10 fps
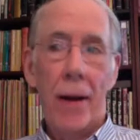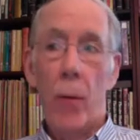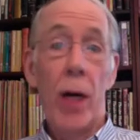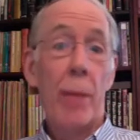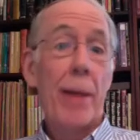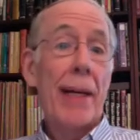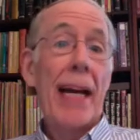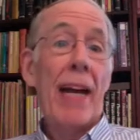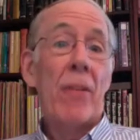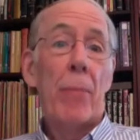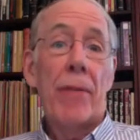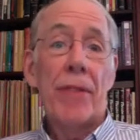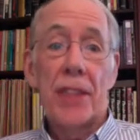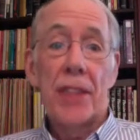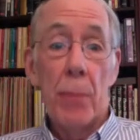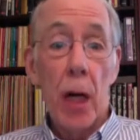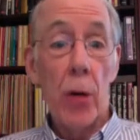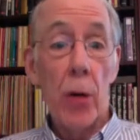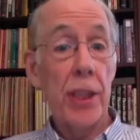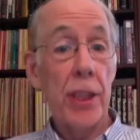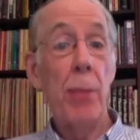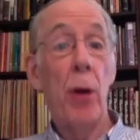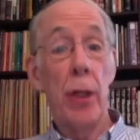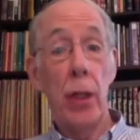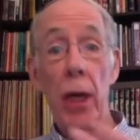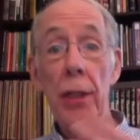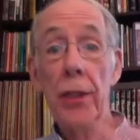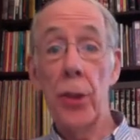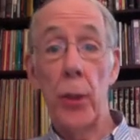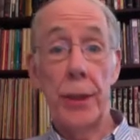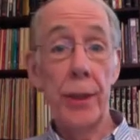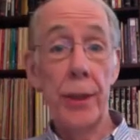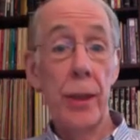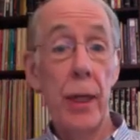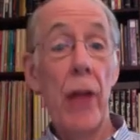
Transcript: What am I going to have for breakfast tomorrow? Or the small and large choices